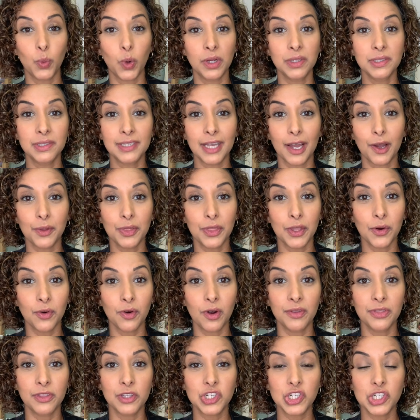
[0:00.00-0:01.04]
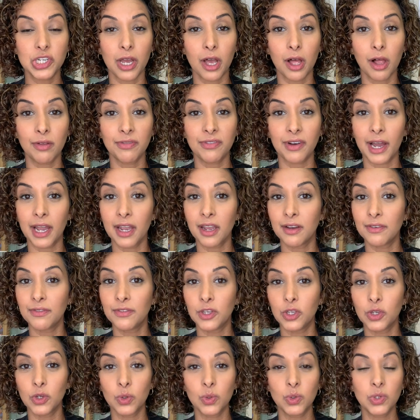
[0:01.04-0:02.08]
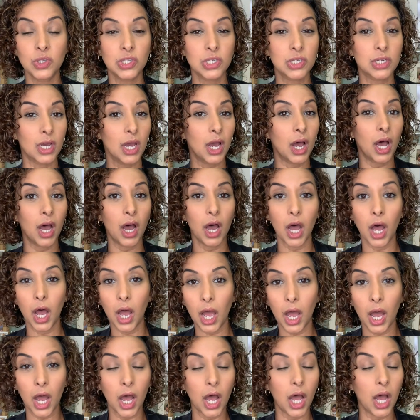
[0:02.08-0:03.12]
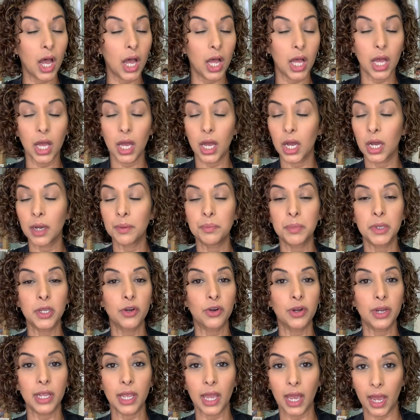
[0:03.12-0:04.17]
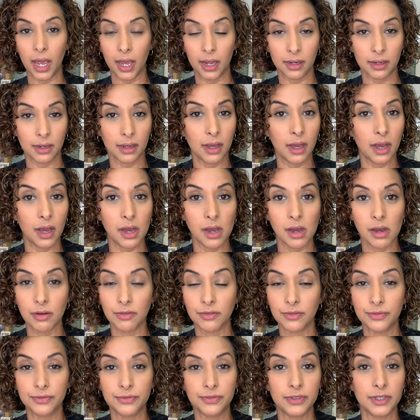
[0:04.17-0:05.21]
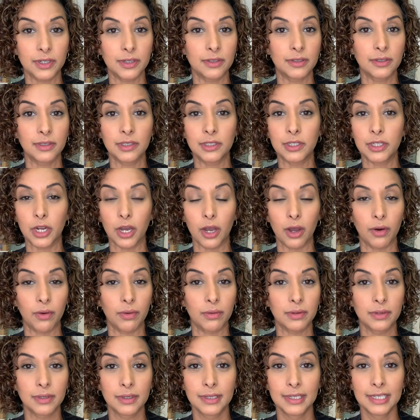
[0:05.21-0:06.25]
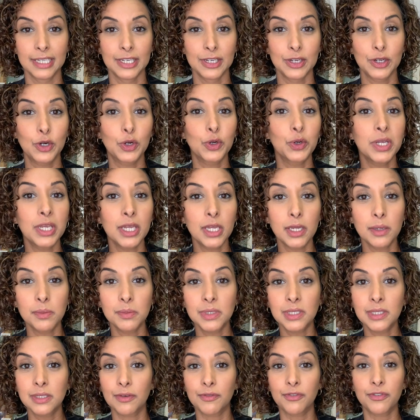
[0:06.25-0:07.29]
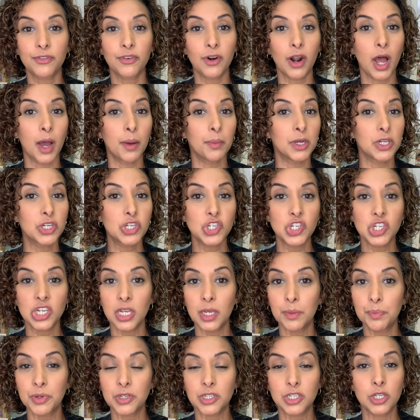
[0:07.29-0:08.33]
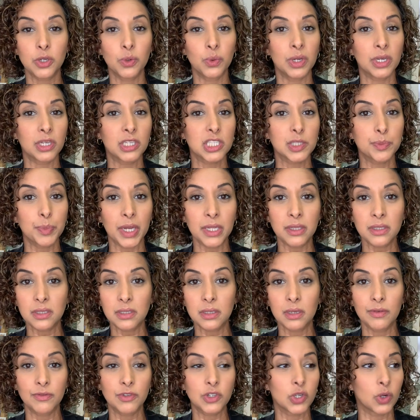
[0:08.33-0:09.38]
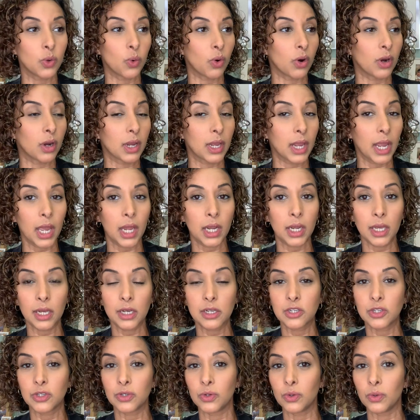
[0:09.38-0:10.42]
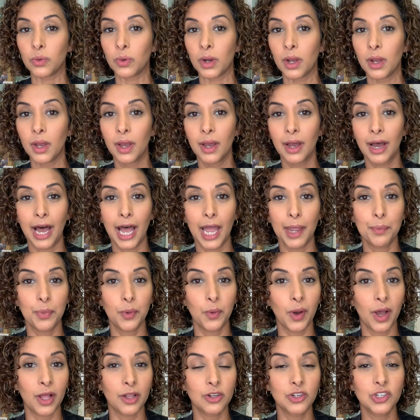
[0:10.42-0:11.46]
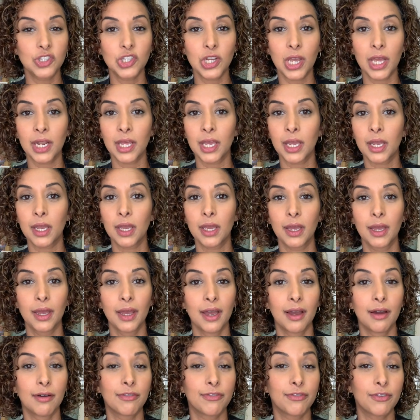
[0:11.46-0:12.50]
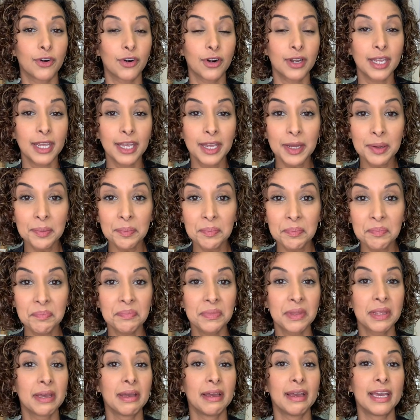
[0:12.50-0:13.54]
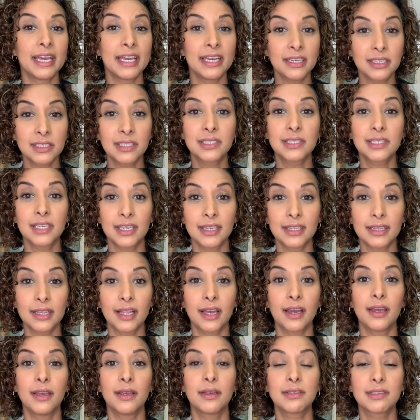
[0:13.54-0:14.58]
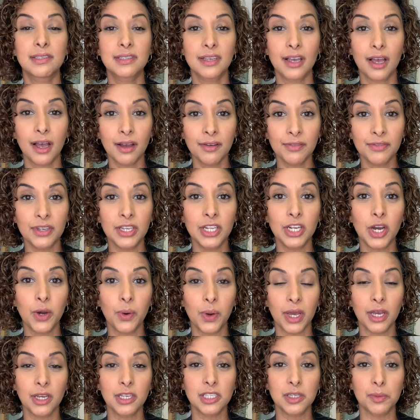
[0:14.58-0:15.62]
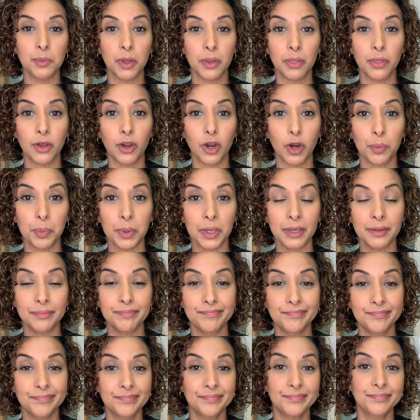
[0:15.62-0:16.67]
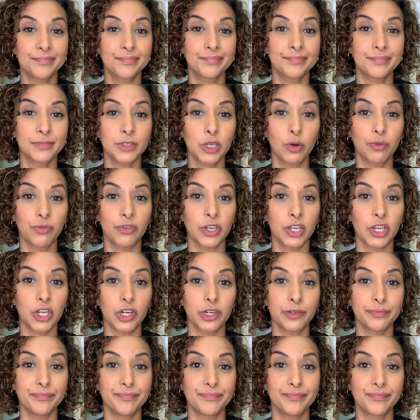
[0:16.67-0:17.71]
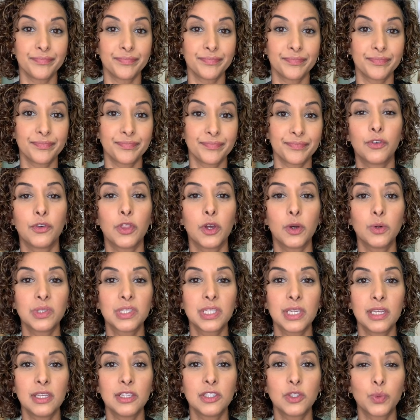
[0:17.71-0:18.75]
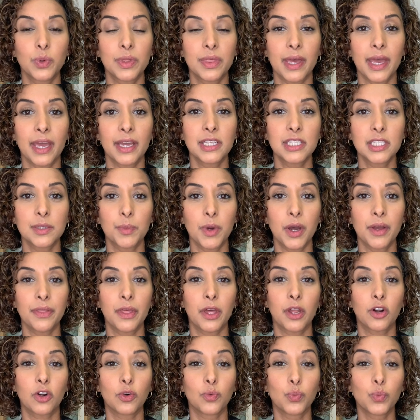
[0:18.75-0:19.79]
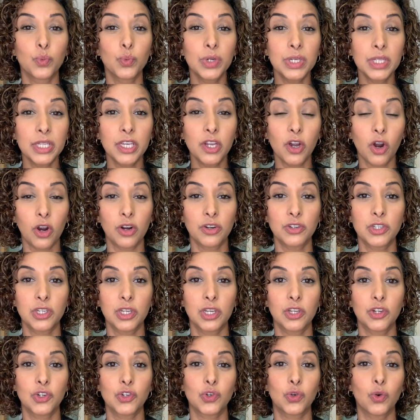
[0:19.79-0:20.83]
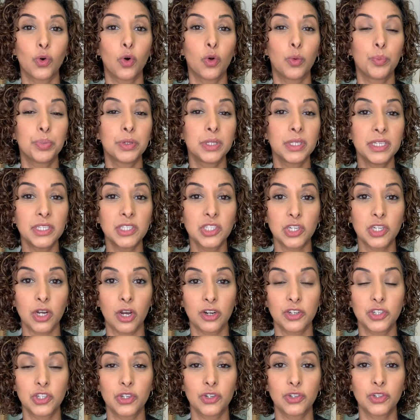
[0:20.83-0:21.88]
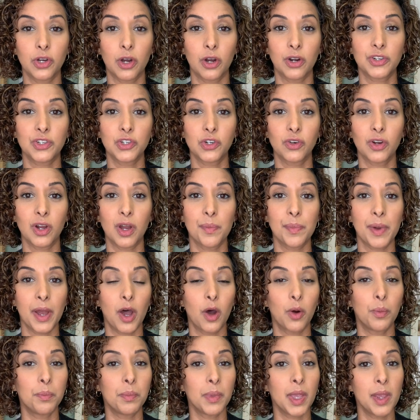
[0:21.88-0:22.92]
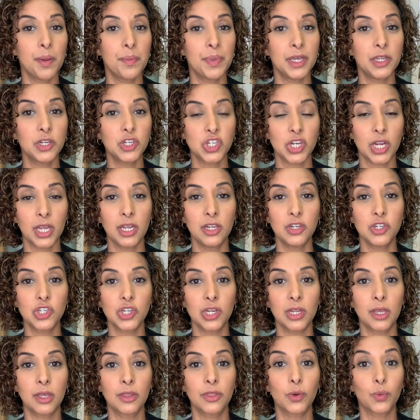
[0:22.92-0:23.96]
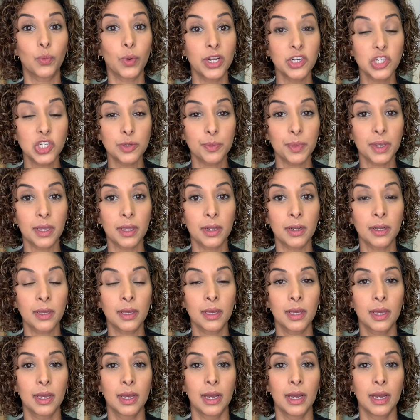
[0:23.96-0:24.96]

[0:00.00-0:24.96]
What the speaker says: ones out there on the shelf. I have used a myriad of, you know, creams from cheap to expensive to organic to hypoallergenic. For him, his skin likes Aveeno eczema therapy. Go figure. For those kids with eczema that are really hard to control, please talk to your doctor about maybe changing the regimen.